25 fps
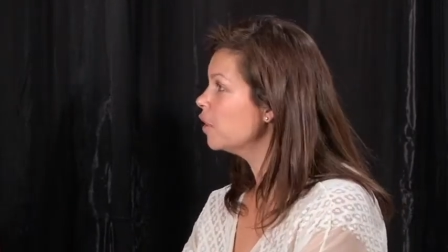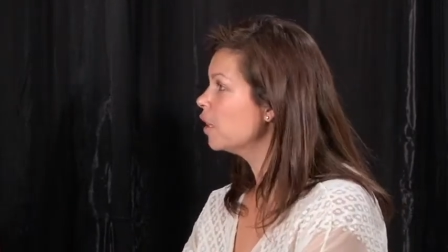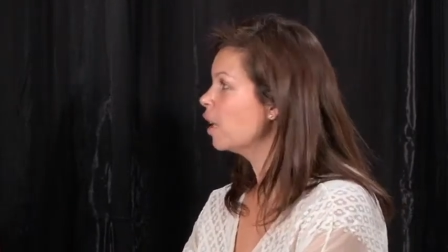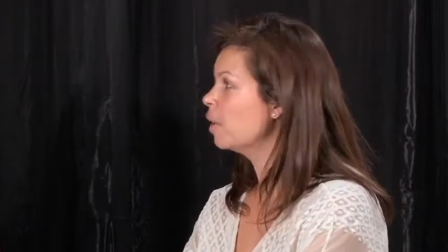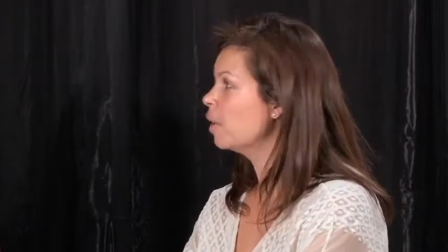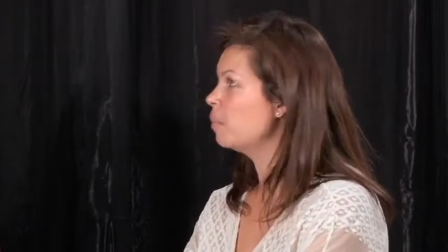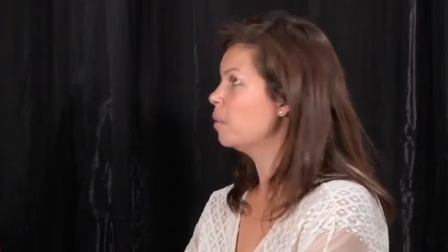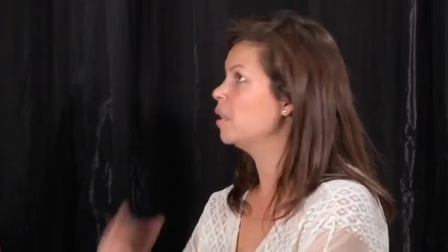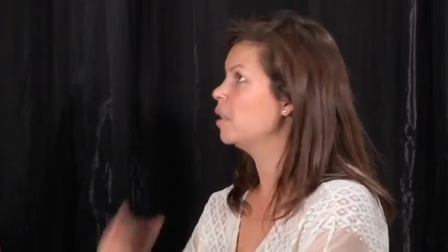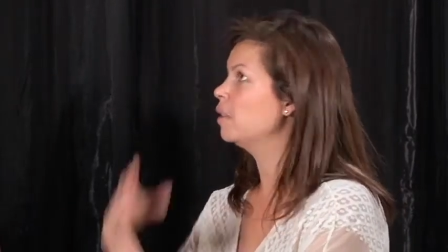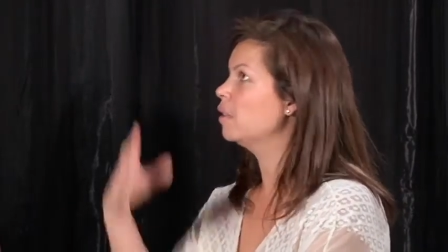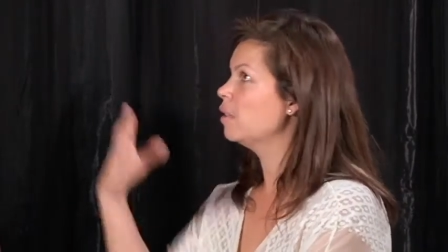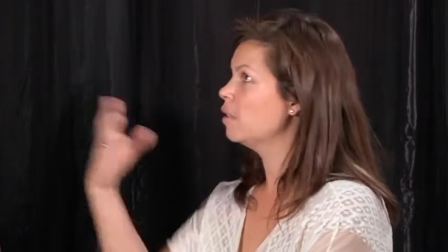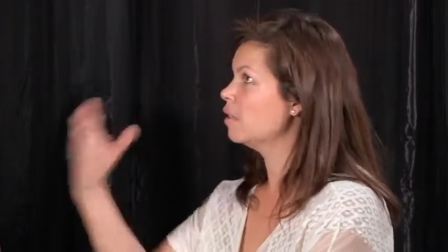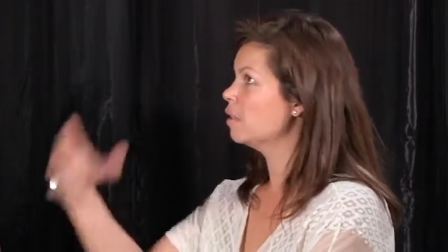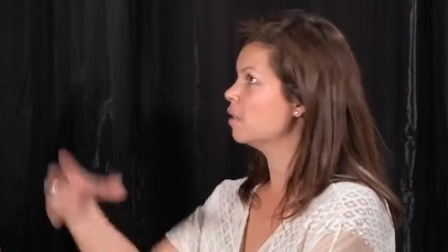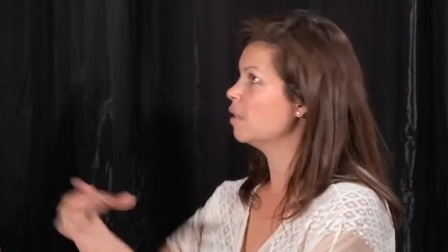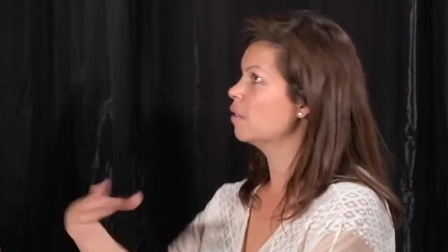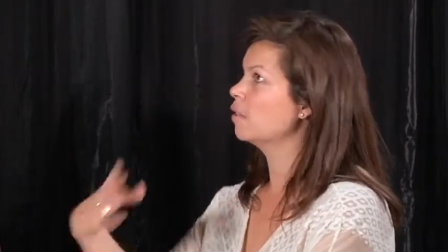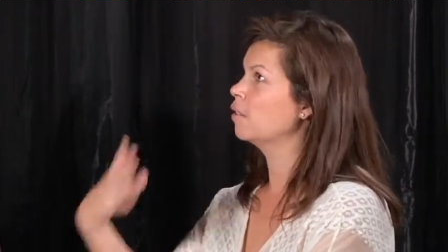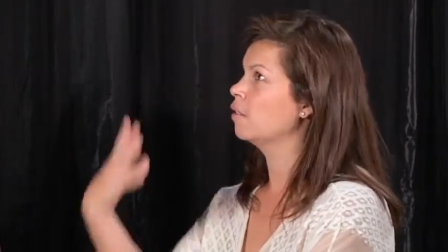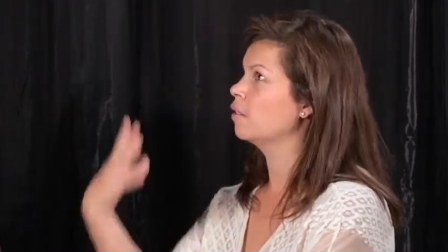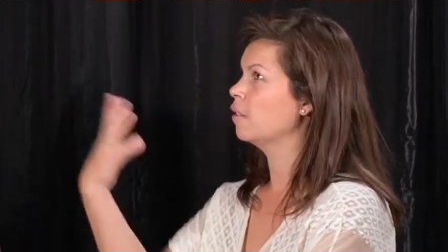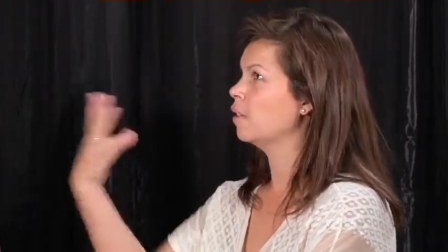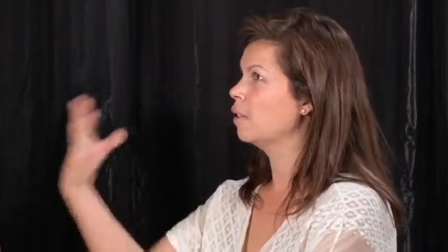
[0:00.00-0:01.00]
And I mean, these
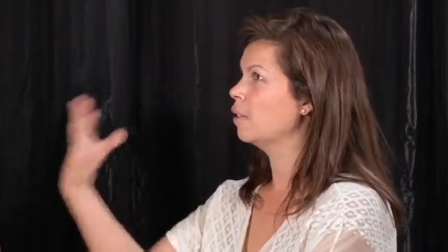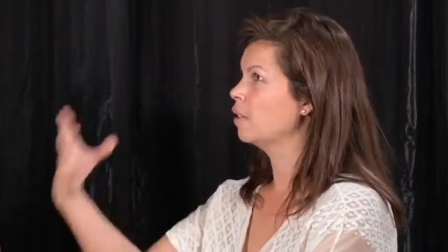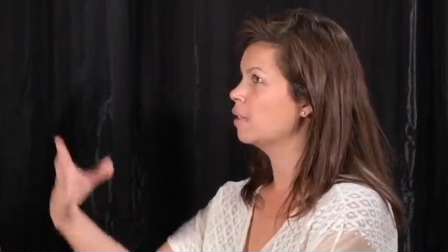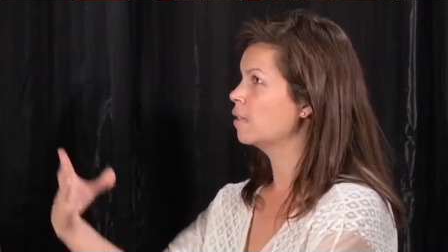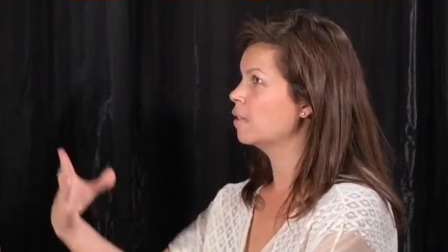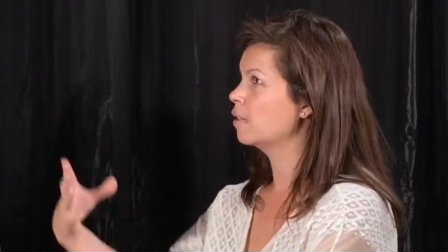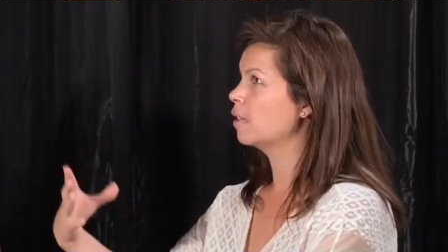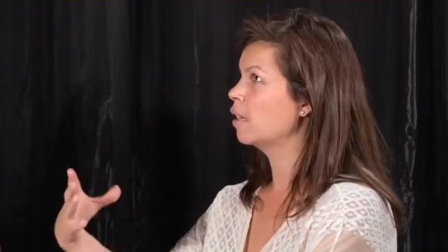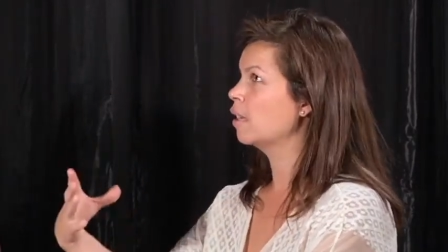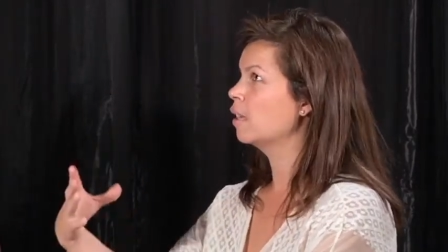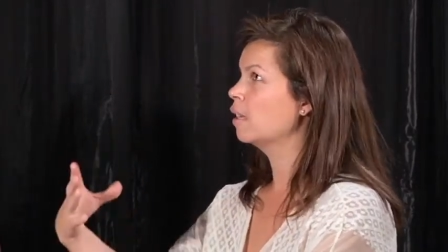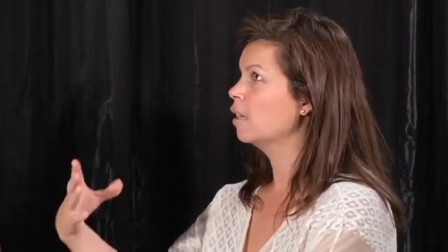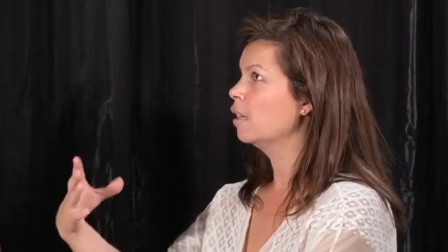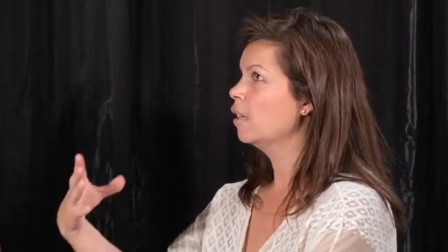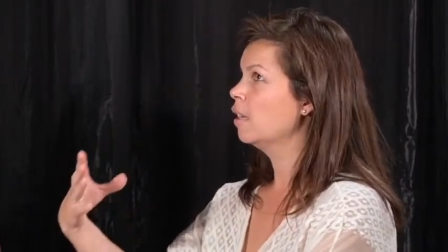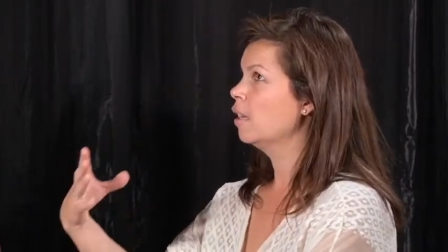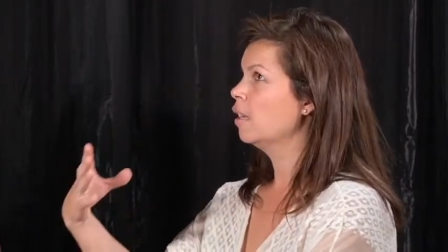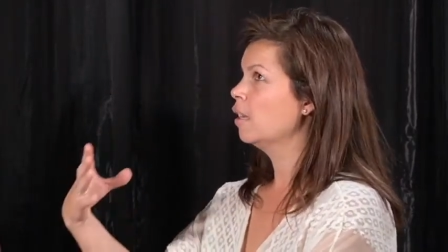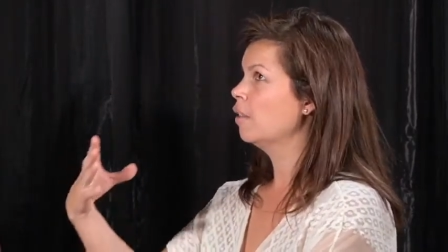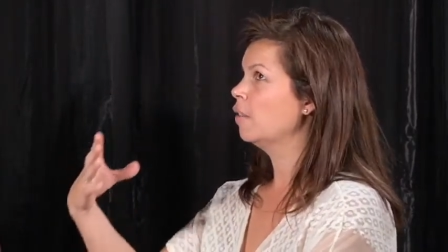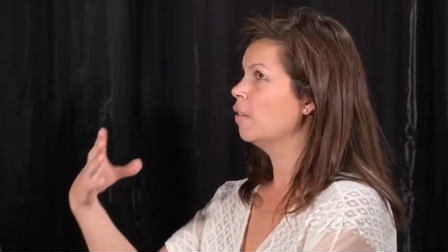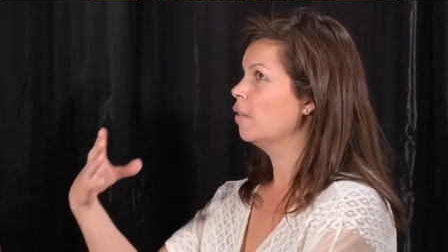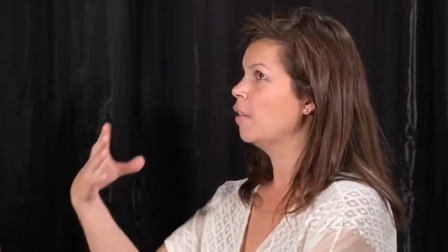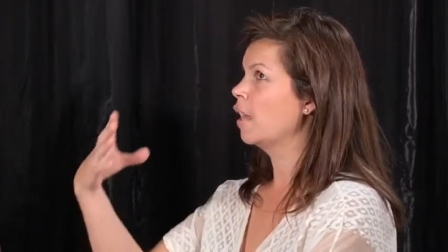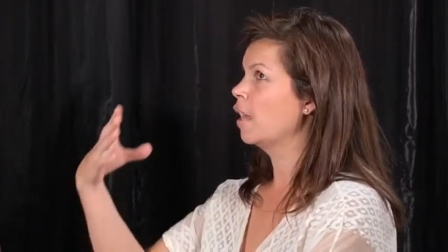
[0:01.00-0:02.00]
are hmm. things that,
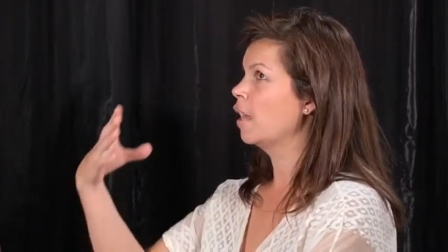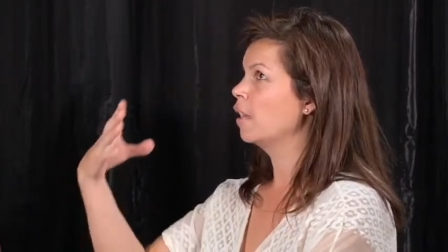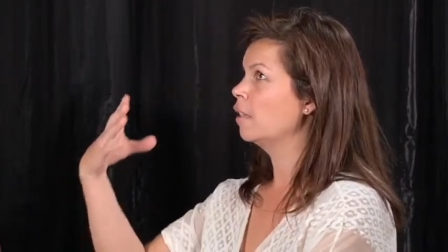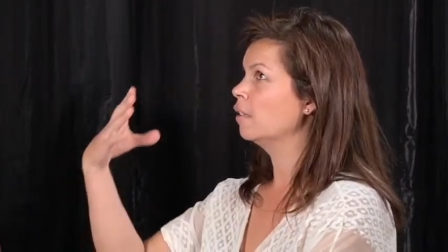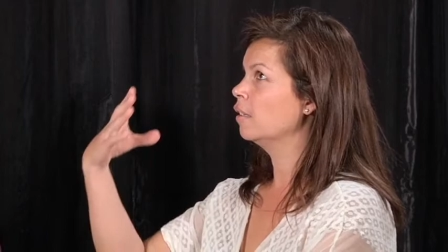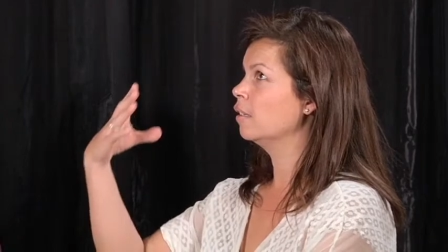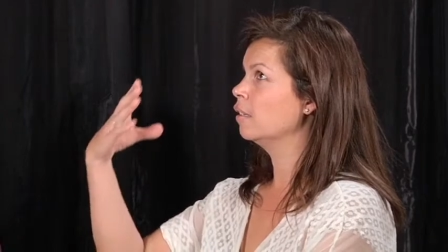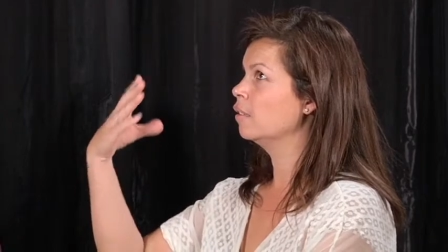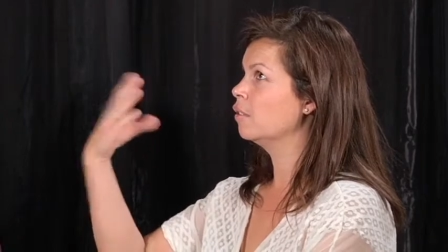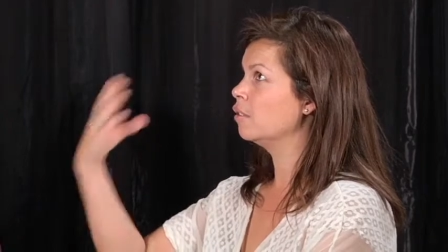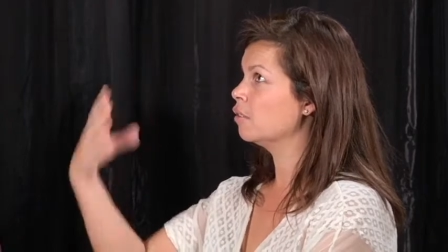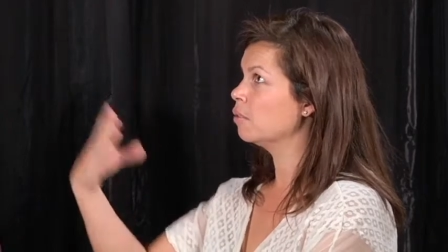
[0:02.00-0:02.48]
that